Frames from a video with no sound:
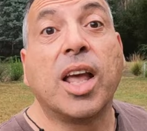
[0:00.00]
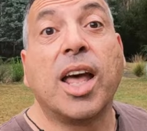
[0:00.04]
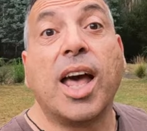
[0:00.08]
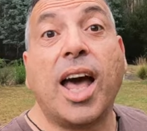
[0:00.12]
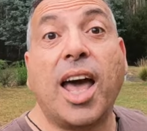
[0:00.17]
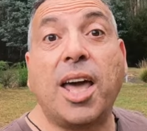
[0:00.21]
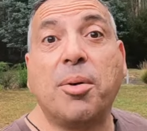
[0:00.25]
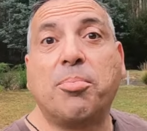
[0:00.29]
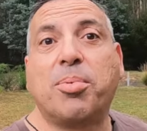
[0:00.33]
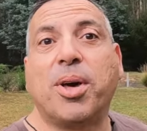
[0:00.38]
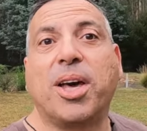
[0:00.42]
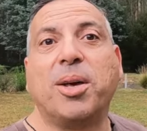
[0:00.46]

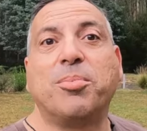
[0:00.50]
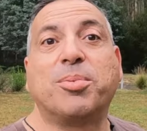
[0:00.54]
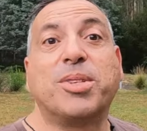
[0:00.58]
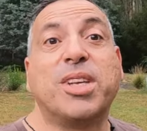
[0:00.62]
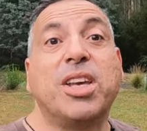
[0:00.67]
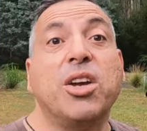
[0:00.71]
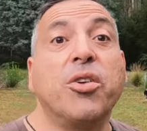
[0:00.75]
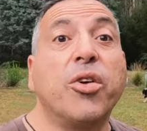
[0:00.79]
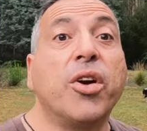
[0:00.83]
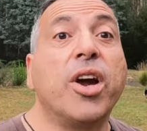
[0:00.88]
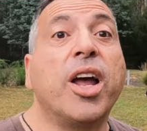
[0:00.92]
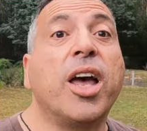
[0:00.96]
Hey peeps,
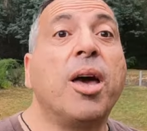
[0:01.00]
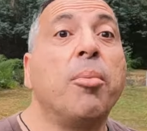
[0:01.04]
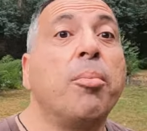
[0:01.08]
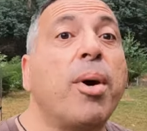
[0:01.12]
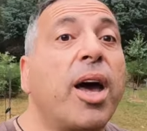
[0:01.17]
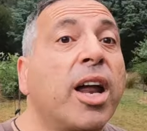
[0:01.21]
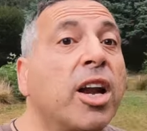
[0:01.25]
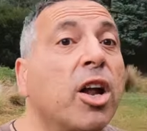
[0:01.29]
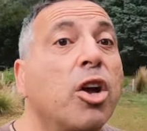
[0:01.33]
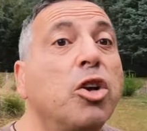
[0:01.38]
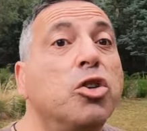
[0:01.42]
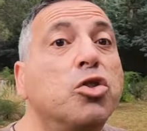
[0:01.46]
here I am
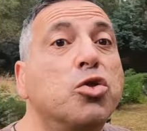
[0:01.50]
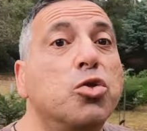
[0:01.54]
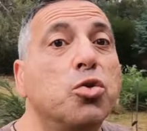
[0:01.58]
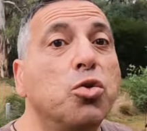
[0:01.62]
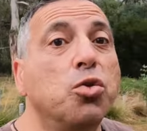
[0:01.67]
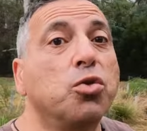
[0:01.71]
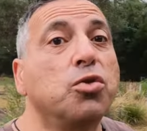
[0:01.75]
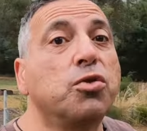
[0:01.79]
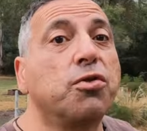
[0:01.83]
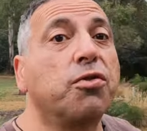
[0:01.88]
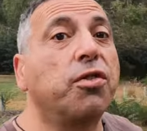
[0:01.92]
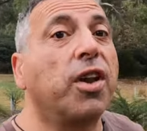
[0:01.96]
at
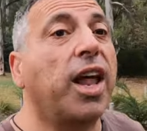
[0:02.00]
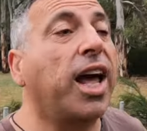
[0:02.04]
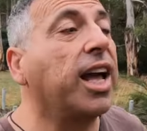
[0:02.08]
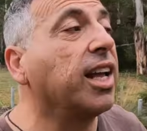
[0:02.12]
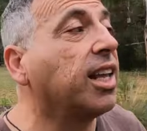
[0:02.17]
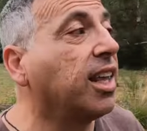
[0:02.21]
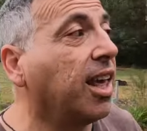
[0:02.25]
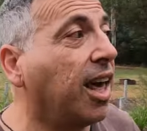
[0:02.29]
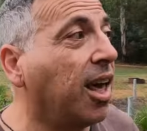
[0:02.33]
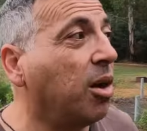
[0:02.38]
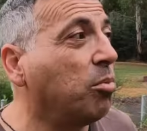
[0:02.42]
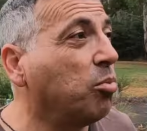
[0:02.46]
O'Toole's
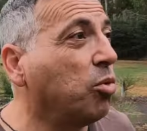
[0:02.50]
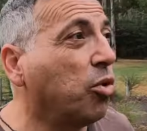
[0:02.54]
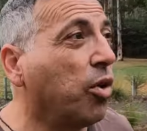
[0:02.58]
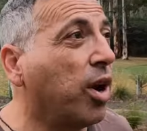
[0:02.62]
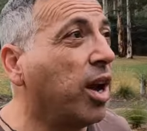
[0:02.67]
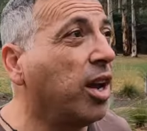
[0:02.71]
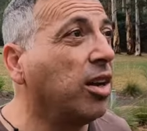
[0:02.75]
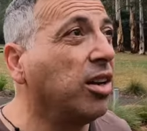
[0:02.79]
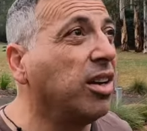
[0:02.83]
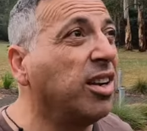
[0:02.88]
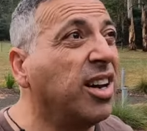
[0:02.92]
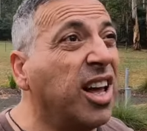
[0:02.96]
Flat
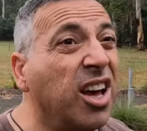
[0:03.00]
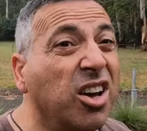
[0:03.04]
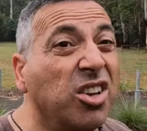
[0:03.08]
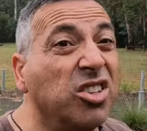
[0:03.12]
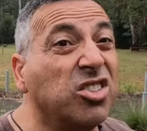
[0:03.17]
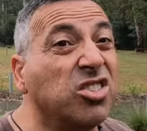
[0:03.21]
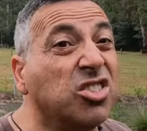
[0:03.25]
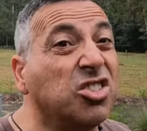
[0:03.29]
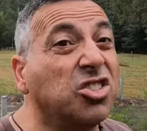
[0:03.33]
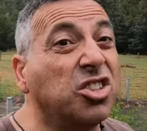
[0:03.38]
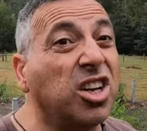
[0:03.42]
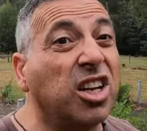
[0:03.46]
Campground. Now
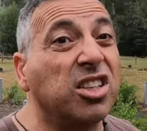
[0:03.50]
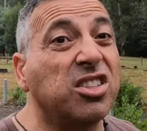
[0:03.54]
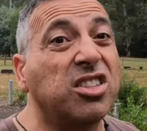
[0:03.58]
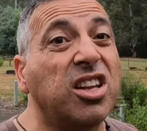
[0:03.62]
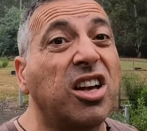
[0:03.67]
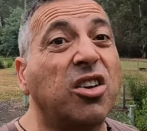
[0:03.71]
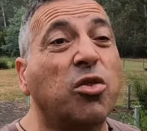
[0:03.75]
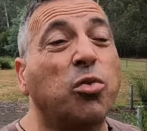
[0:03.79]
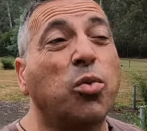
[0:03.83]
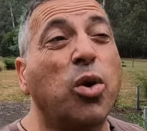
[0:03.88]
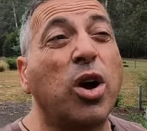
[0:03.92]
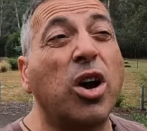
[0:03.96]
it's just
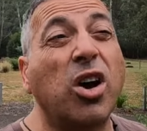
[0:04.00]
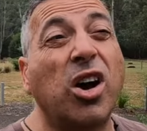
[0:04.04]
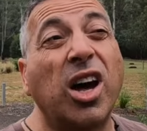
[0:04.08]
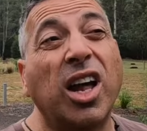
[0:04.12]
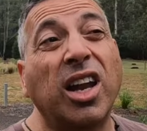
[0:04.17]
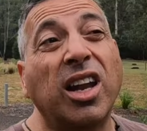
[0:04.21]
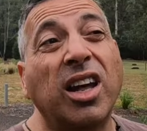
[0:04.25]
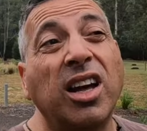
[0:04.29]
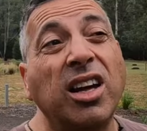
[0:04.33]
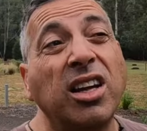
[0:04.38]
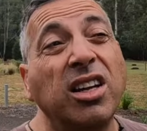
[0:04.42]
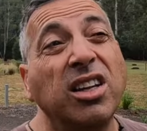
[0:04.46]
out of
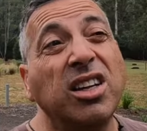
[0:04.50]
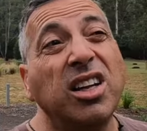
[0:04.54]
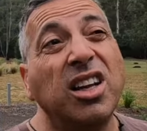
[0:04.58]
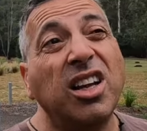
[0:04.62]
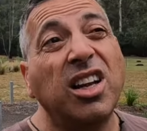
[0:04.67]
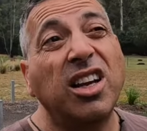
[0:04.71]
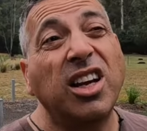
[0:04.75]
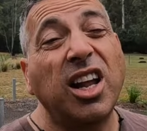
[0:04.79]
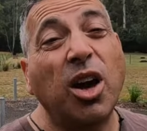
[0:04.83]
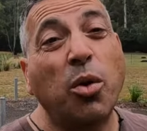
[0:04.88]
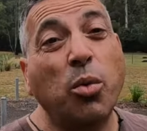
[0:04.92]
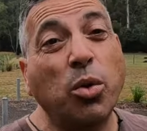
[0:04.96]
Walhalla.
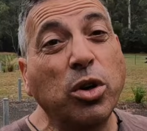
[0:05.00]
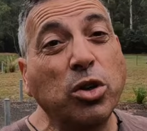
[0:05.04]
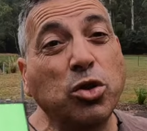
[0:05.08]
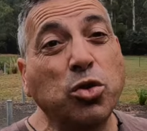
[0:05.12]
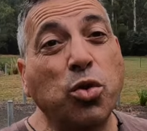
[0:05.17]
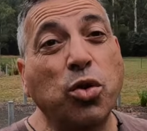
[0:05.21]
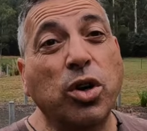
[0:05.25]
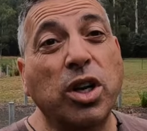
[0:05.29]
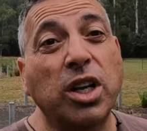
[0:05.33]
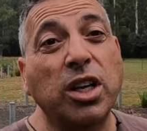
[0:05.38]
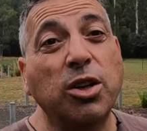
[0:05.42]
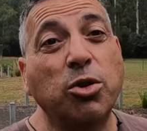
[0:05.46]
Now I want to
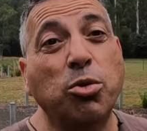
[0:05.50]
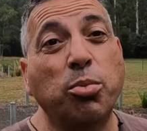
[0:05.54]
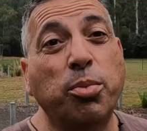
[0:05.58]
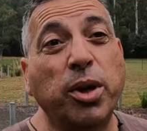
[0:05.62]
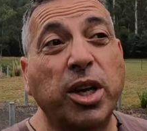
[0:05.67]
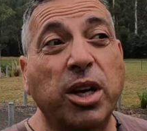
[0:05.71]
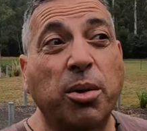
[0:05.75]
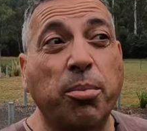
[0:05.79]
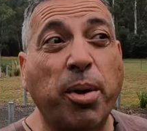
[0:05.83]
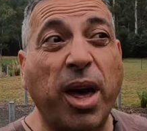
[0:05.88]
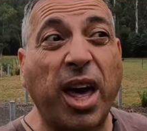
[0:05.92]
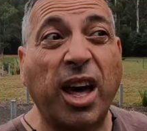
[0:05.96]
talk a little
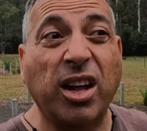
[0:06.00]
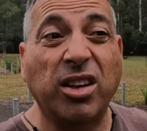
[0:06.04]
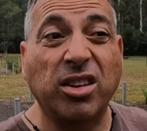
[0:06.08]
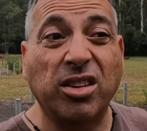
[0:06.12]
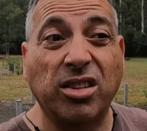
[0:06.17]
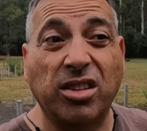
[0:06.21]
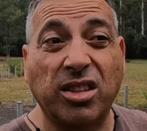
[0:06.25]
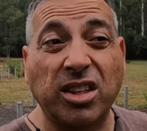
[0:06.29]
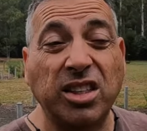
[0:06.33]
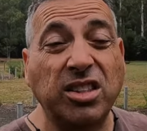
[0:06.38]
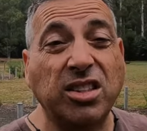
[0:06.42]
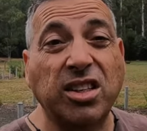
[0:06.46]
bit about
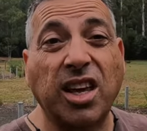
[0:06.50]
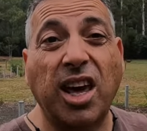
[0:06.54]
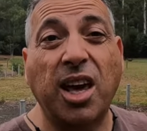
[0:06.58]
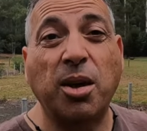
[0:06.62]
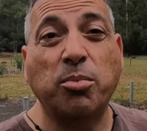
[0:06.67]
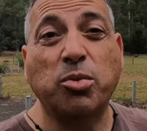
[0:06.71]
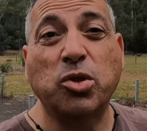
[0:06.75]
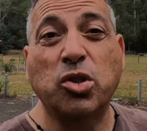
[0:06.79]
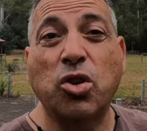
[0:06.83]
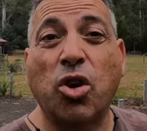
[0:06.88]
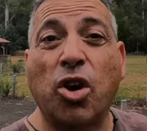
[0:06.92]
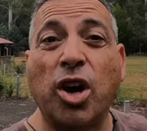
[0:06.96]
this
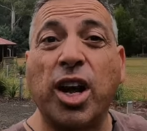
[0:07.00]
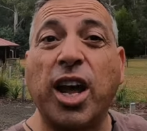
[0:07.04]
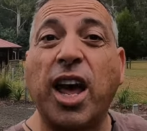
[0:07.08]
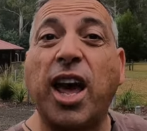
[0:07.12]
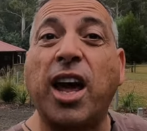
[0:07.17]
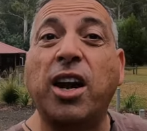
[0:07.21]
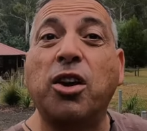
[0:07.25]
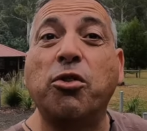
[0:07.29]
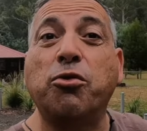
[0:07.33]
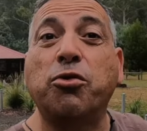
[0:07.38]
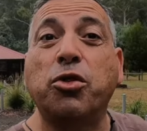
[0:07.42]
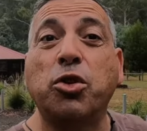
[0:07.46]
campsite
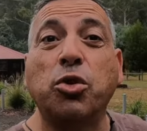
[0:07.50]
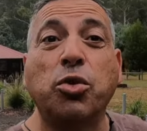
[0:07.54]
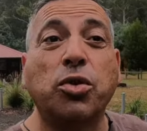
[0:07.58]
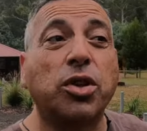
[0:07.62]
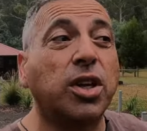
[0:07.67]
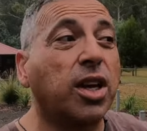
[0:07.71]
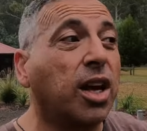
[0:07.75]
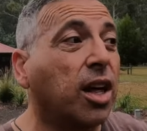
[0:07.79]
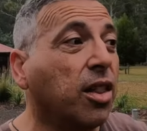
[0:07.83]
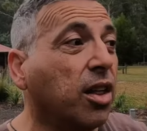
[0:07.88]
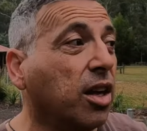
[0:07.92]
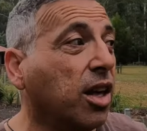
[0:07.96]
and a few of
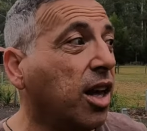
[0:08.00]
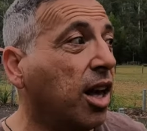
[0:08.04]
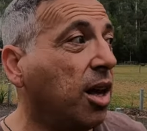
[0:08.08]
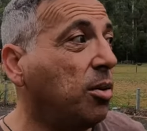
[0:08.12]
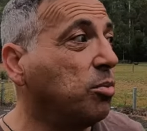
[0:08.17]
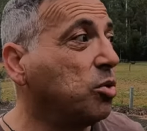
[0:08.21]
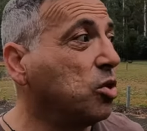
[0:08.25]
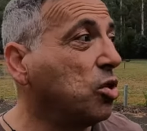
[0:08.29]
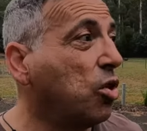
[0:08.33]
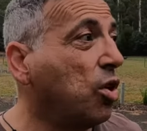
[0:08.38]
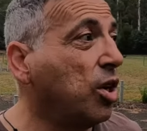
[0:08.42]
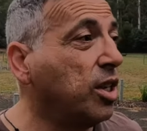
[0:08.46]
the other
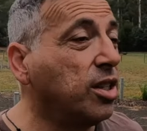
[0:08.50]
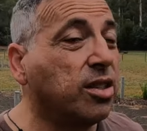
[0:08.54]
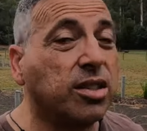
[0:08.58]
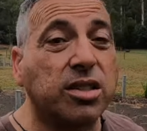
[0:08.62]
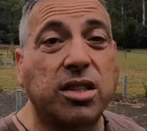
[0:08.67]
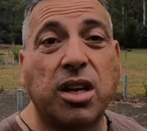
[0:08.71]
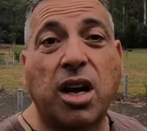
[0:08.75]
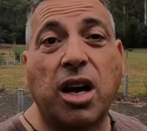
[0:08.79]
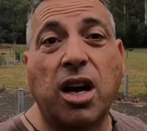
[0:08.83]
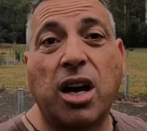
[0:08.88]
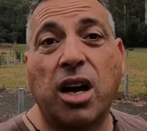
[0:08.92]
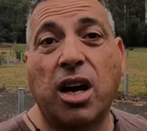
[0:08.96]
campsites
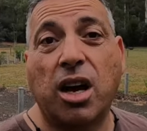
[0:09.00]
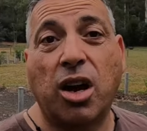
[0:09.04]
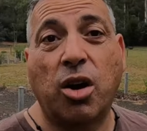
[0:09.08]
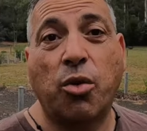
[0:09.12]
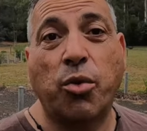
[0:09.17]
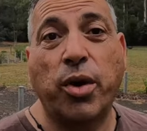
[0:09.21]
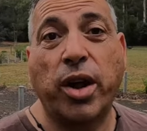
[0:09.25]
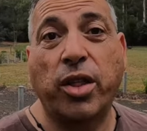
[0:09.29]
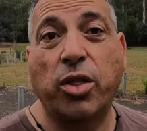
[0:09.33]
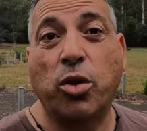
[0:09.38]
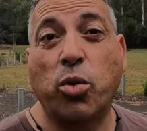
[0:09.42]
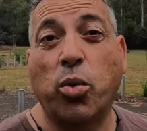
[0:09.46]

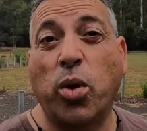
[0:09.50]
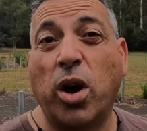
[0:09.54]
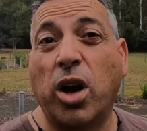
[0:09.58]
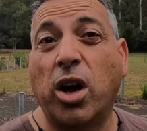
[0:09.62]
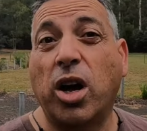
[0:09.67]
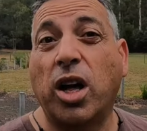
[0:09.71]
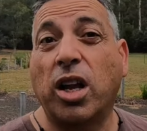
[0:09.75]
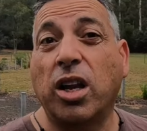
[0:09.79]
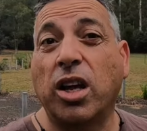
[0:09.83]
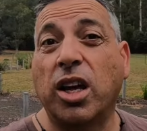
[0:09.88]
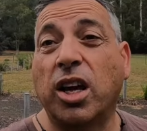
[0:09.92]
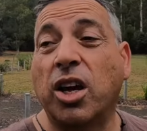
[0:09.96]
around the
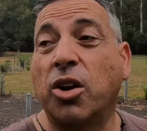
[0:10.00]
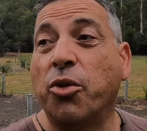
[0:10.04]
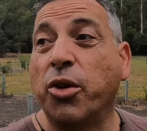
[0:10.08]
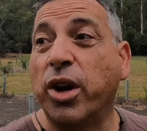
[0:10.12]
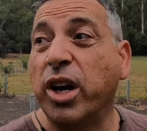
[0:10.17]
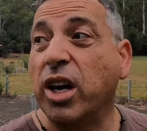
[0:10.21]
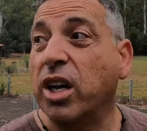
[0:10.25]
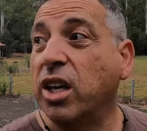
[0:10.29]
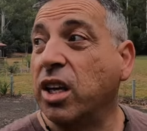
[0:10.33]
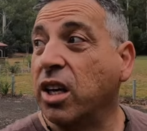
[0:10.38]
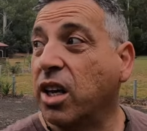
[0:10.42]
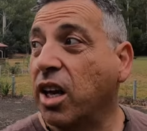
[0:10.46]
Walhalla
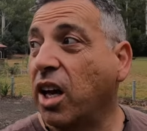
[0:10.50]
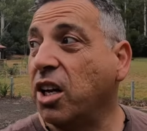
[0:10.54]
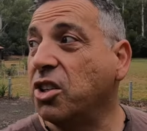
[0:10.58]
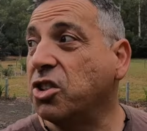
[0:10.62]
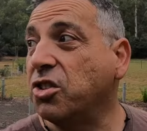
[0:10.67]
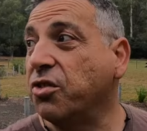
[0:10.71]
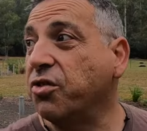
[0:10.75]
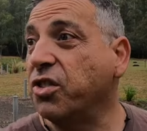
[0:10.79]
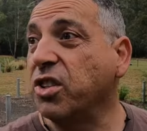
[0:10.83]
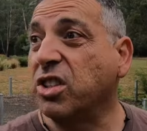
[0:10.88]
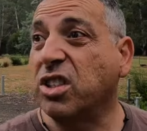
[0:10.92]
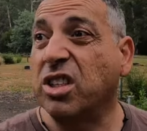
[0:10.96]
area in
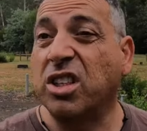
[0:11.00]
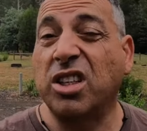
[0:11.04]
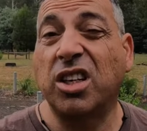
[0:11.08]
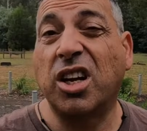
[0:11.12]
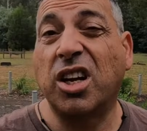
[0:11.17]
case you're visiting.